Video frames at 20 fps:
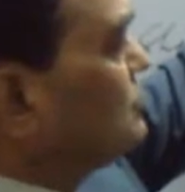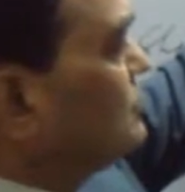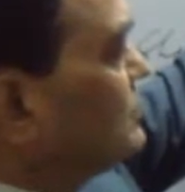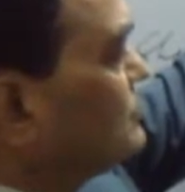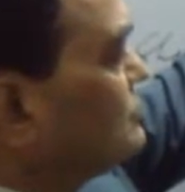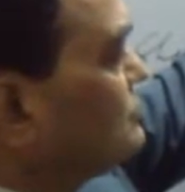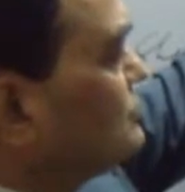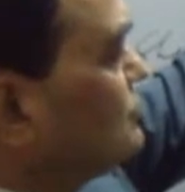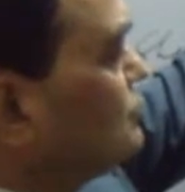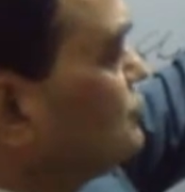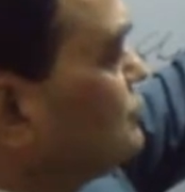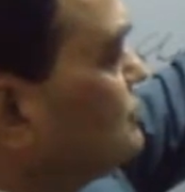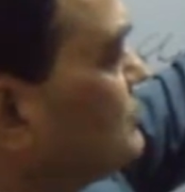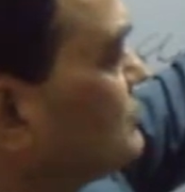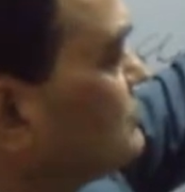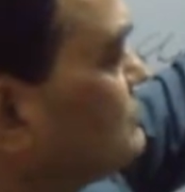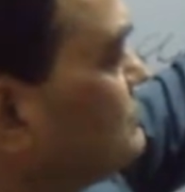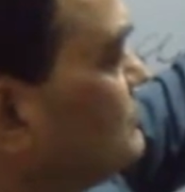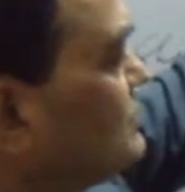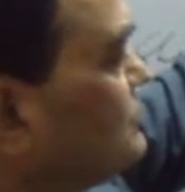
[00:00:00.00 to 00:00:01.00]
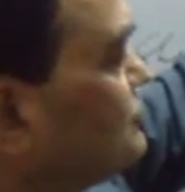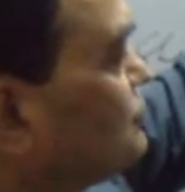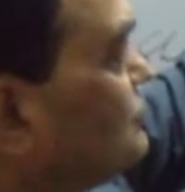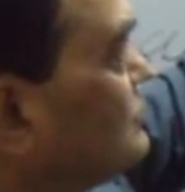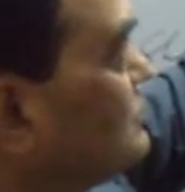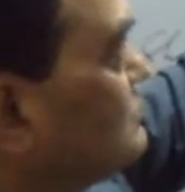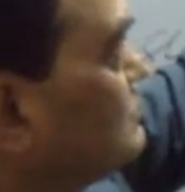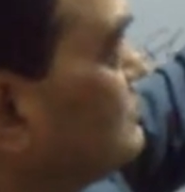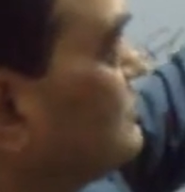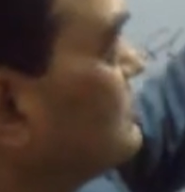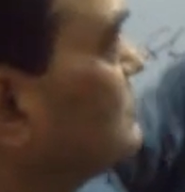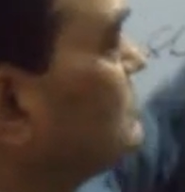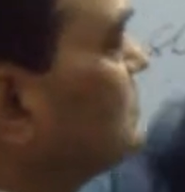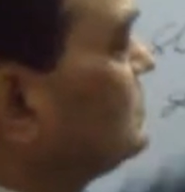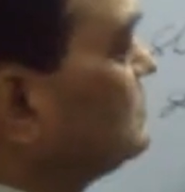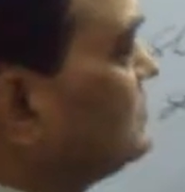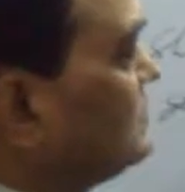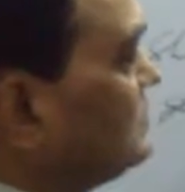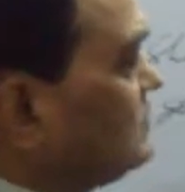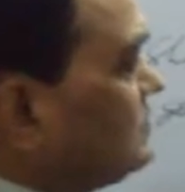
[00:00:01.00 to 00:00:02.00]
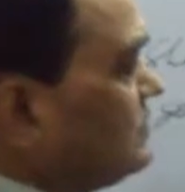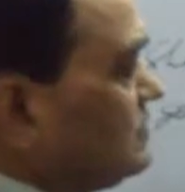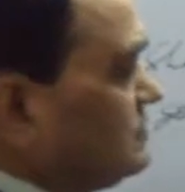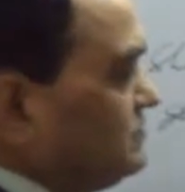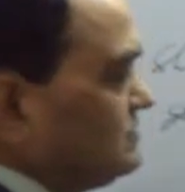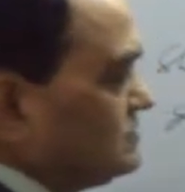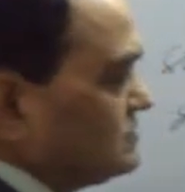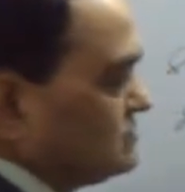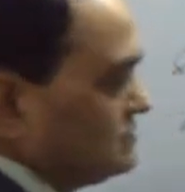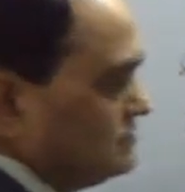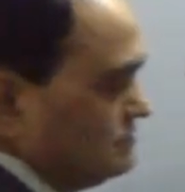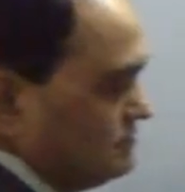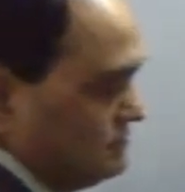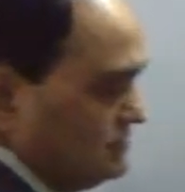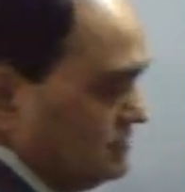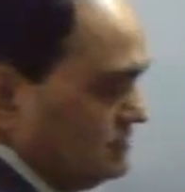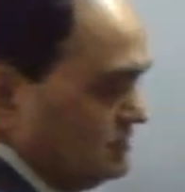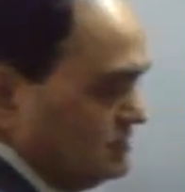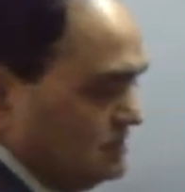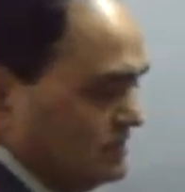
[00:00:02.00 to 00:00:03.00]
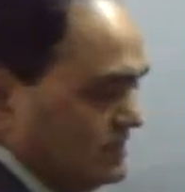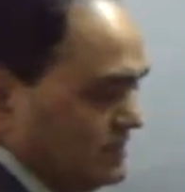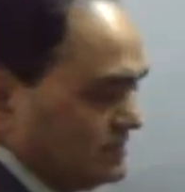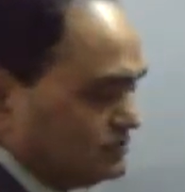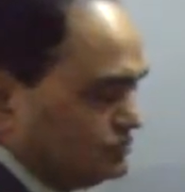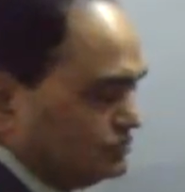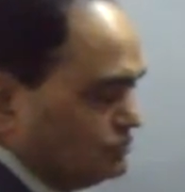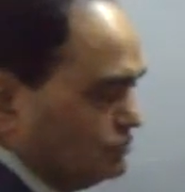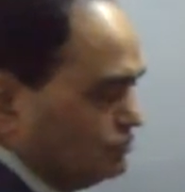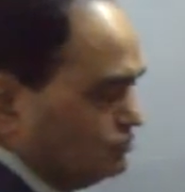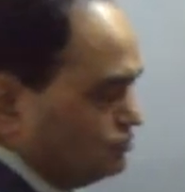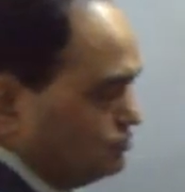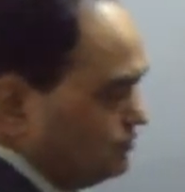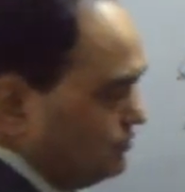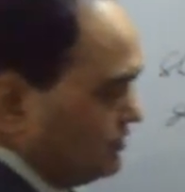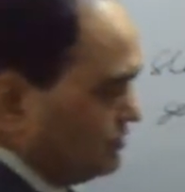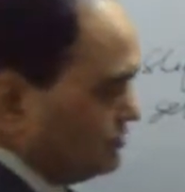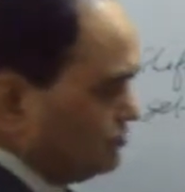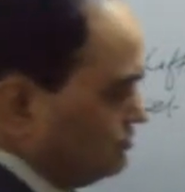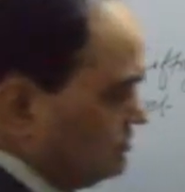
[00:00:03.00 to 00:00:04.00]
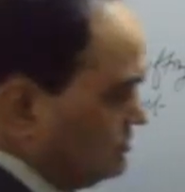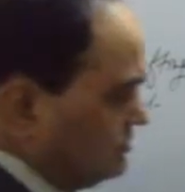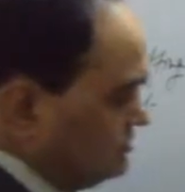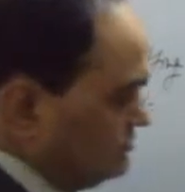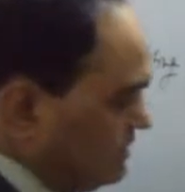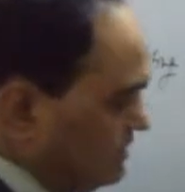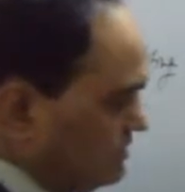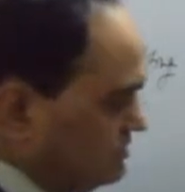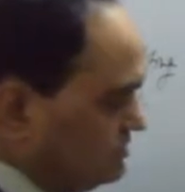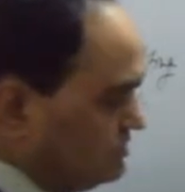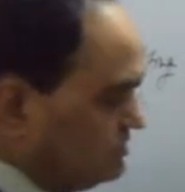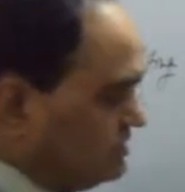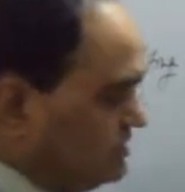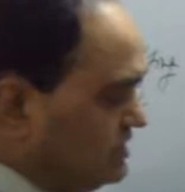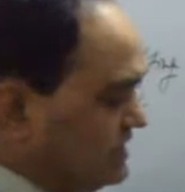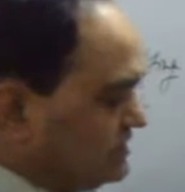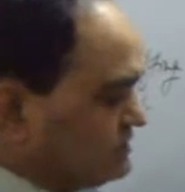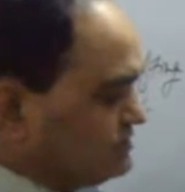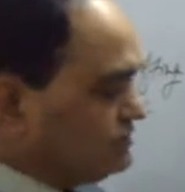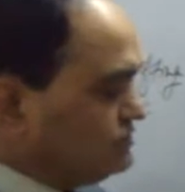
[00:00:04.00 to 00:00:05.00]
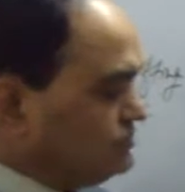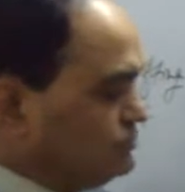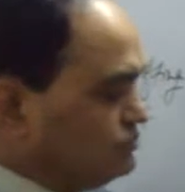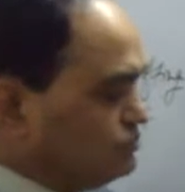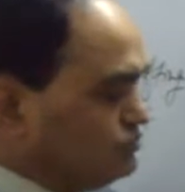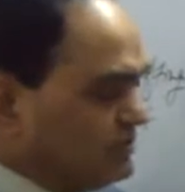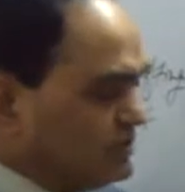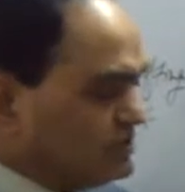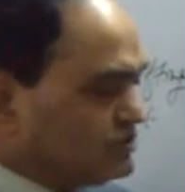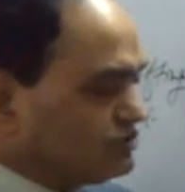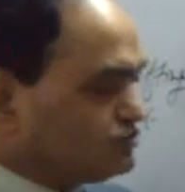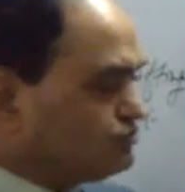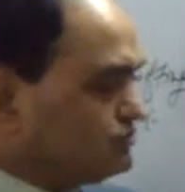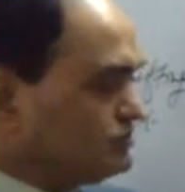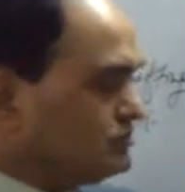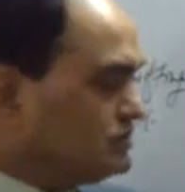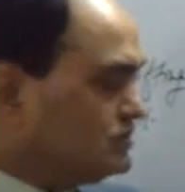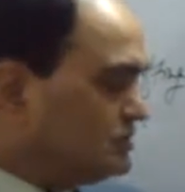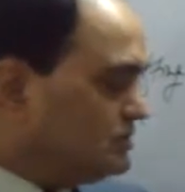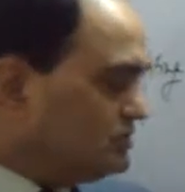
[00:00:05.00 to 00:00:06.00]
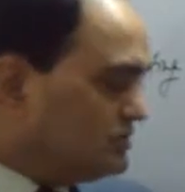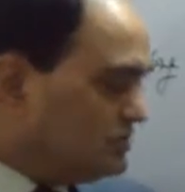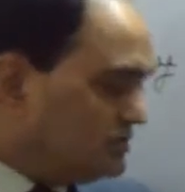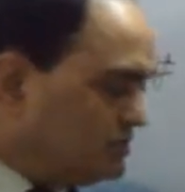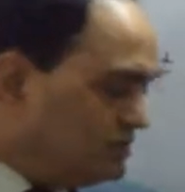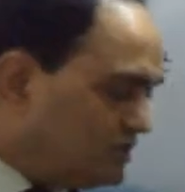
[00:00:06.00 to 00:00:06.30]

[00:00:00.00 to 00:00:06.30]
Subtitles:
or x equal to plus minus 1. That means x equal to plus 1 and y x equal to minus 1. They